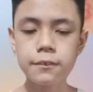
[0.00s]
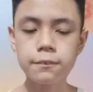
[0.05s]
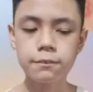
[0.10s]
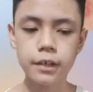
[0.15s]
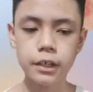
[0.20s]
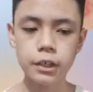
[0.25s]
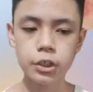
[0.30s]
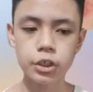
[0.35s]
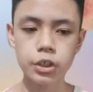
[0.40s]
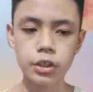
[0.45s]

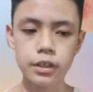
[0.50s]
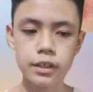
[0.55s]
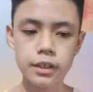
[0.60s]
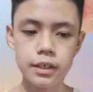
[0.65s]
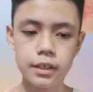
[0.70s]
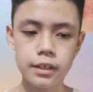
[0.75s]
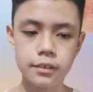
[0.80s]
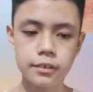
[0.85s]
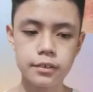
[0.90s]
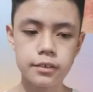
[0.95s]
infection
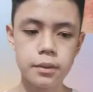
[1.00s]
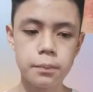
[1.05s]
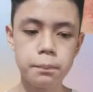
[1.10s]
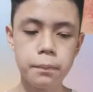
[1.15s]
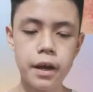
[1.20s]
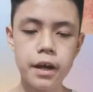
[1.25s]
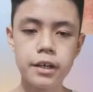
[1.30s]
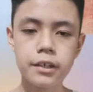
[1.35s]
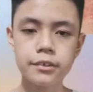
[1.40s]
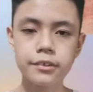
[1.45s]
is the
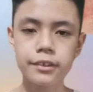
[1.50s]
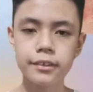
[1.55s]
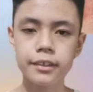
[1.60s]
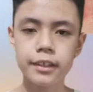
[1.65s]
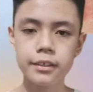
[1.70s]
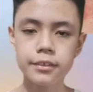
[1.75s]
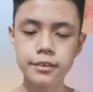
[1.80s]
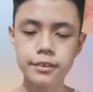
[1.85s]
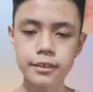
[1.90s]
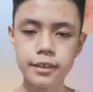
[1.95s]

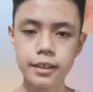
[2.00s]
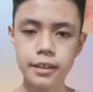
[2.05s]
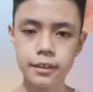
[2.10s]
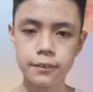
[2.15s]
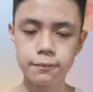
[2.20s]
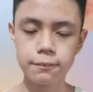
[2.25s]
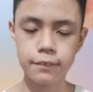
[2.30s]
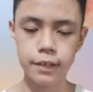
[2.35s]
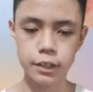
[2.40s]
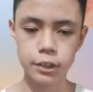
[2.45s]
parasitic skin
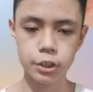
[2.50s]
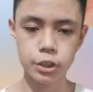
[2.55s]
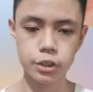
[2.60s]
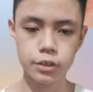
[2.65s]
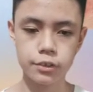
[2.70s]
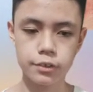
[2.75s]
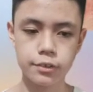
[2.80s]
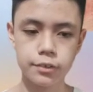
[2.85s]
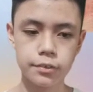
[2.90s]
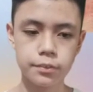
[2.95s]

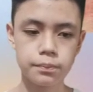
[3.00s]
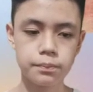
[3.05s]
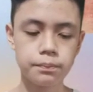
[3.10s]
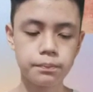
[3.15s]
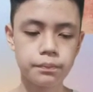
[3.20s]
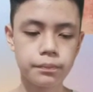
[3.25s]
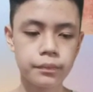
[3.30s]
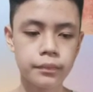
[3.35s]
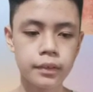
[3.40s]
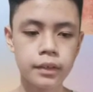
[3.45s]
infections.
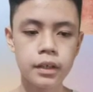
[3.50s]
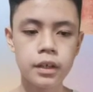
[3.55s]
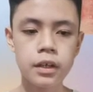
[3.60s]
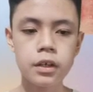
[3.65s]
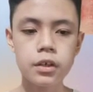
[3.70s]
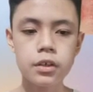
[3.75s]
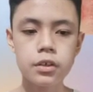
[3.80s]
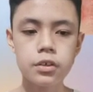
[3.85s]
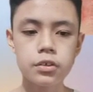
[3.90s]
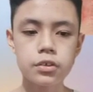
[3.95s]

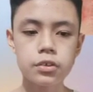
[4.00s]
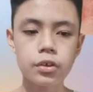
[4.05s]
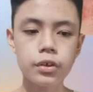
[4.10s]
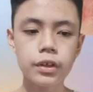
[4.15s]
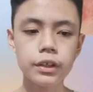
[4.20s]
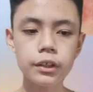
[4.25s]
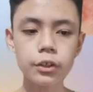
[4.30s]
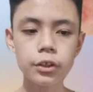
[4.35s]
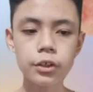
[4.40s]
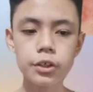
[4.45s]
So
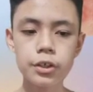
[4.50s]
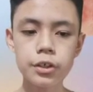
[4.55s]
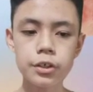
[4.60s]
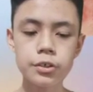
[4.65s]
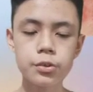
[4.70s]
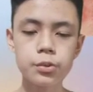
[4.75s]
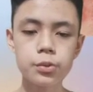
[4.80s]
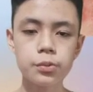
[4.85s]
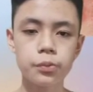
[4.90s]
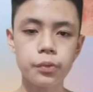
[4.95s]
it
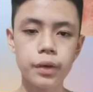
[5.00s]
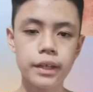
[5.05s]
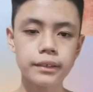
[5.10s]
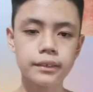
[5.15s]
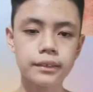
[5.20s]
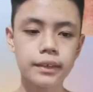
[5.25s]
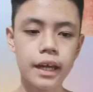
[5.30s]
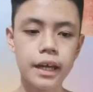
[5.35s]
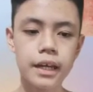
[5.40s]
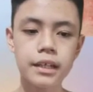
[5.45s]
occurs
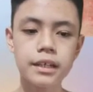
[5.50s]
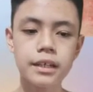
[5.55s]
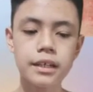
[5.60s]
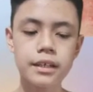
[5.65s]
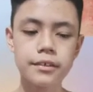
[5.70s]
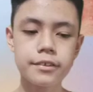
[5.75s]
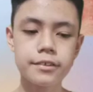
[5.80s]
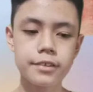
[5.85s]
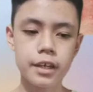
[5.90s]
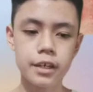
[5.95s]
when tiny
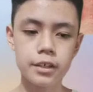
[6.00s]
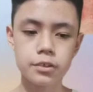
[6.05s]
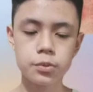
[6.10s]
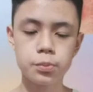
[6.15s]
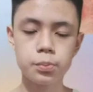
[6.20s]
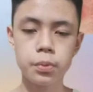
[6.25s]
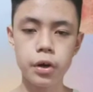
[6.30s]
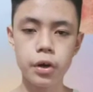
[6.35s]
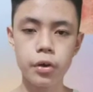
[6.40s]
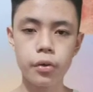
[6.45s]
insects
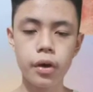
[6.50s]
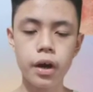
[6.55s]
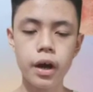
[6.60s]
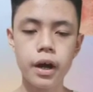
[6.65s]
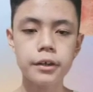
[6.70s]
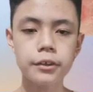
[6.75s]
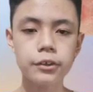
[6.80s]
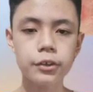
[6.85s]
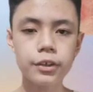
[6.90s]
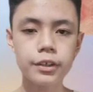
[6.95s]
burrow
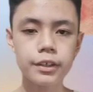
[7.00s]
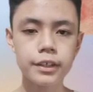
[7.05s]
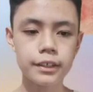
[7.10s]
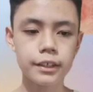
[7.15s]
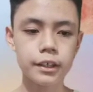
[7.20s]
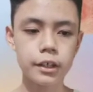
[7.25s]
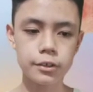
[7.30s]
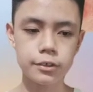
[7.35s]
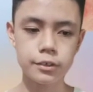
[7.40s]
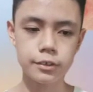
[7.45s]

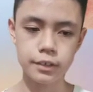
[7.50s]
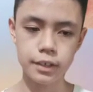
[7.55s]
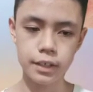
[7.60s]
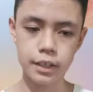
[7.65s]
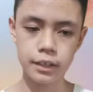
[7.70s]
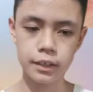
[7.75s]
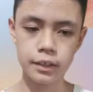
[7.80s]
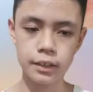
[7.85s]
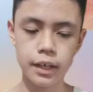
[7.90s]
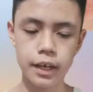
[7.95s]
underneath our
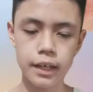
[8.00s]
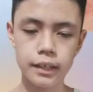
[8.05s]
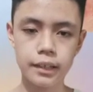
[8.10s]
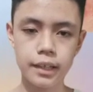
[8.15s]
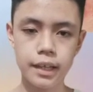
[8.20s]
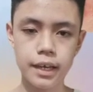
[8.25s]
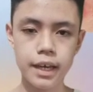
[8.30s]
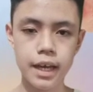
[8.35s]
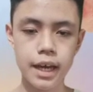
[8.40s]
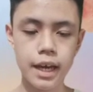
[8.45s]
skin and
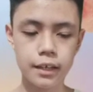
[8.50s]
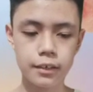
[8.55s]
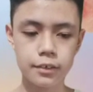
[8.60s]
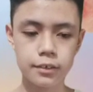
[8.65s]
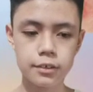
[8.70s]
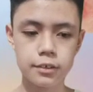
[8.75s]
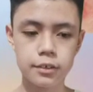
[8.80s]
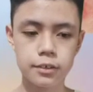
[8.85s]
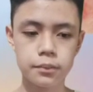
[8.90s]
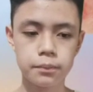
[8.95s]
lay
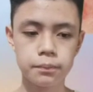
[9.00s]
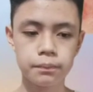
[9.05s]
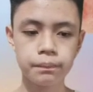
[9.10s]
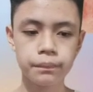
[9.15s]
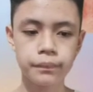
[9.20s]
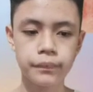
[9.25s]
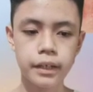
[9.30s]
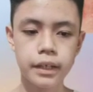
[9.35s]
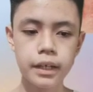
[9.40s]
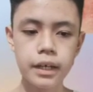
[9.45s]
eggs.
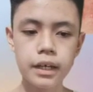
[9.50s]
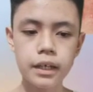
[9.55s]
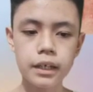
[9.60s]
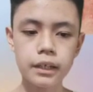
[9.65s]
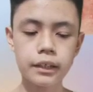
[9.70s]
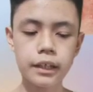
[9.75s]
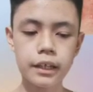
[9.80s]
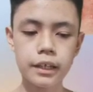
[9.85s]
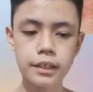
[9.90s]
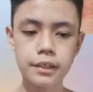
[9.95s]

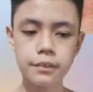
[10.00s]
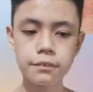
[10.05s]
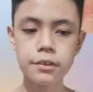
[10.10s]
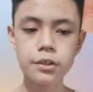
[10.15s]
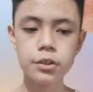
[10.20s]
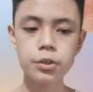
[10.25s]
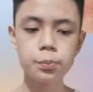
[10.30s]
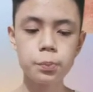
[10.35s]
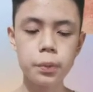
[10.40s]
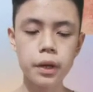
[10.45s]
It can
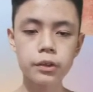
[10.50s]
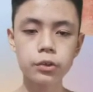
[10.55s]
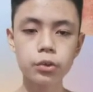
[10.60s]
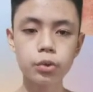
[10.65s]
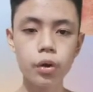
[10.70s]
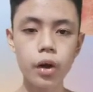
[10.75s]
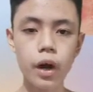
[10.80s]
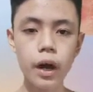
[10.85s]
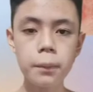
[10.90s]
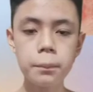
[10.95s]
even spread
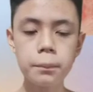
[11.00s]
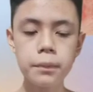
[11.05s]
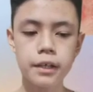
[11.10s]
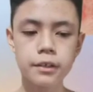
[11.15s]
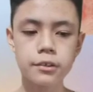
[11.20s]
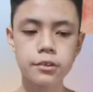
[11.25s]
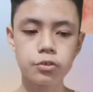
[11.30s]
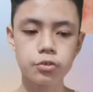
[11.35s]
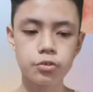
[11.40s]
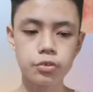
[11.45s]
to our
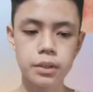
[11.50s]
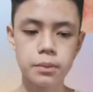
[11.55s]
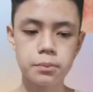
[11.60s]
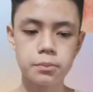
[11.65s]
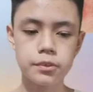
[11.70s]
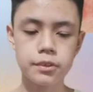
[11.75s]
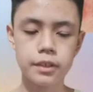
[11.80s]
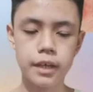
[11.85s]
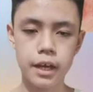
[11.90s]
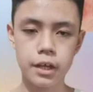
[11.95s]

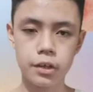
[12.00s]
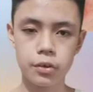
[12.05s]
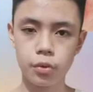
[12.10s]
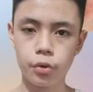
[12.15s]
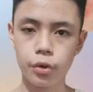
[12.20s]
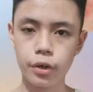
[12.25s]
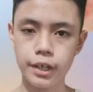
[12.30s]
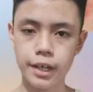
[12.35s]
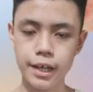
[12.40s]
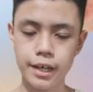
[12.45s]
bloodstreams and
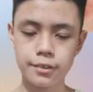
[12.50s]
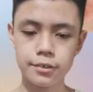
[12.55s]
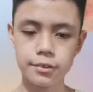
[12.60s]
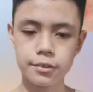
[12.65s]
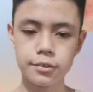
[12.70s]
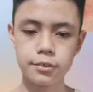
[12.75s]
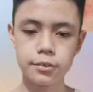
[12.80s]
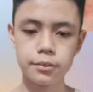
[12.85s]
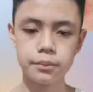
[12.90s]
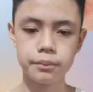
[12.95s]

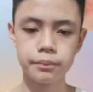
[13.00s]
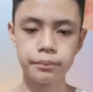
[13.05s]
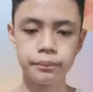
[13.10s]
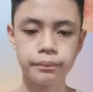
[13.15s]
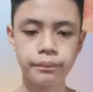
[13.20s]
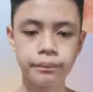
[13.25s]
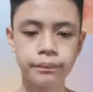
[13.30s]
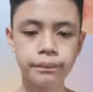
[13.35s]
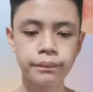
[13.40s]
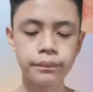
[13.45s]
organs.
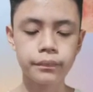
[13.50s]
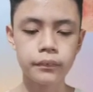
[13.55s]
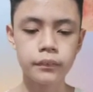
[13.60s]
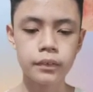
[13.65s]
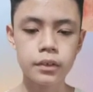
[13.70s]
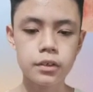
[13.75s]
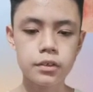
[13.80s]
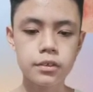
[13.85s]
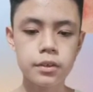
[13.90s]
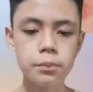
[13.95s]

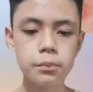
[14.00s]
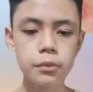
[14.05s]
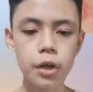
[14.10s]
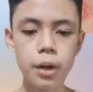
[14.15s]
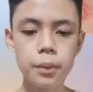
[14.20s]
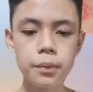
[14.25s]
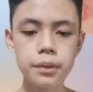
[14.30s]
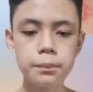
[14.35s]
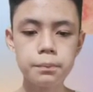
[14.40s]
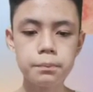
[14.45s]
Some
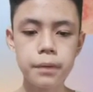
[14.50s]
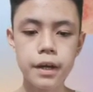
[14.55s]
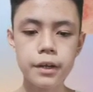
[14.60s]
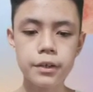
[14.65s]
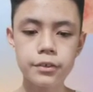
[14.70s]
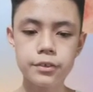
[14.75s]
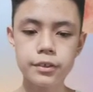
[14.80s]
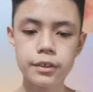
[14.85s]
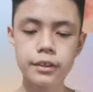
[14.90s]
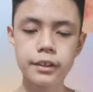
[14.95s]
common
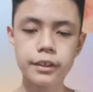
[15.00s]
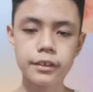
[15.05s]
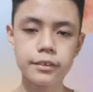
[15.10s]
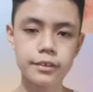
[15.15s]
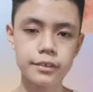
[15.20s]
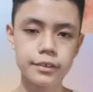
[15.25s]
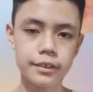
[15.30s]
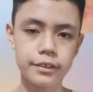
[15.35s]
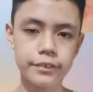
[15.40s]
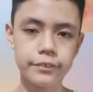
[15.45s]
parasitic
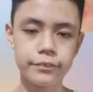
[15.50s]
skin